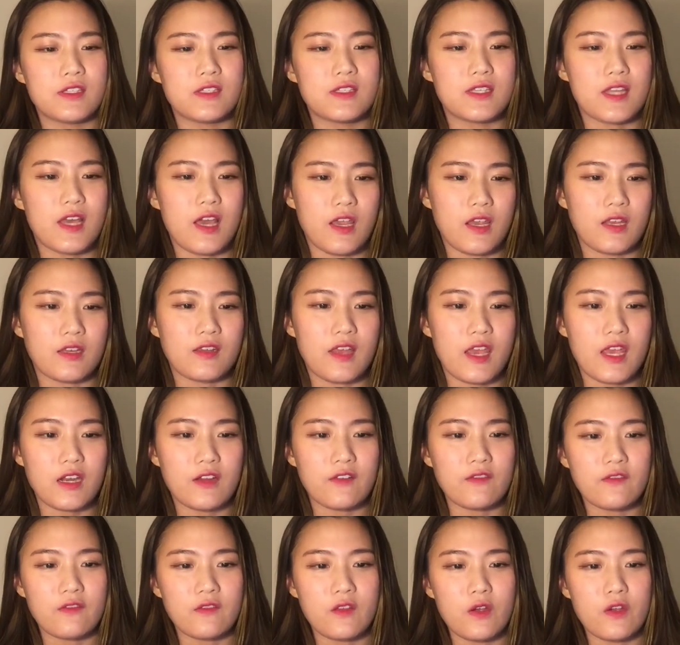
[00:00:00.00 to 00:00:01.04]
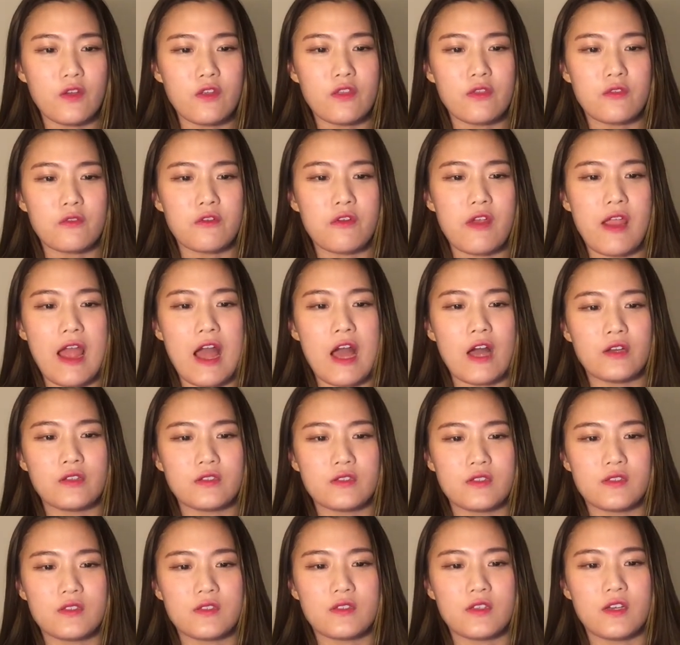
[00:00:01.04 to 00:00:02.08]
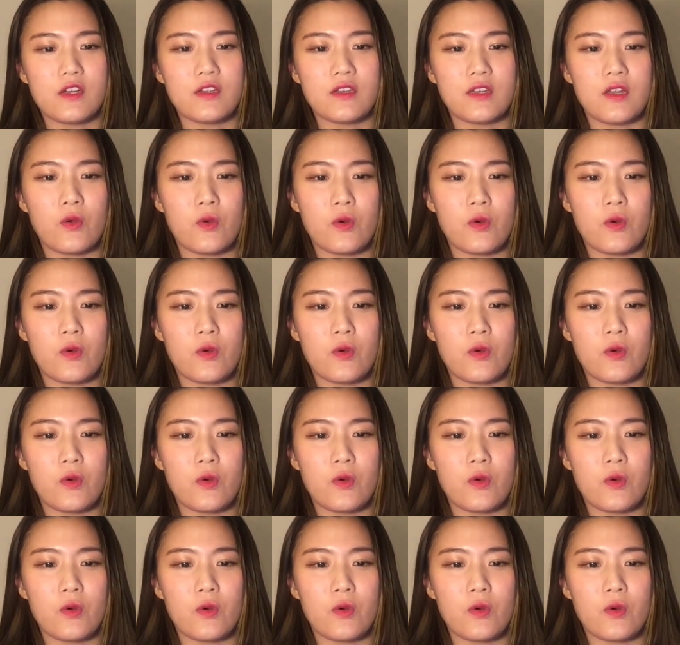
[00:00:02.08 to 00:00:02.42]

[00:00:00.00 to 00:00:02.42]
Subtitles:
data flow throughout an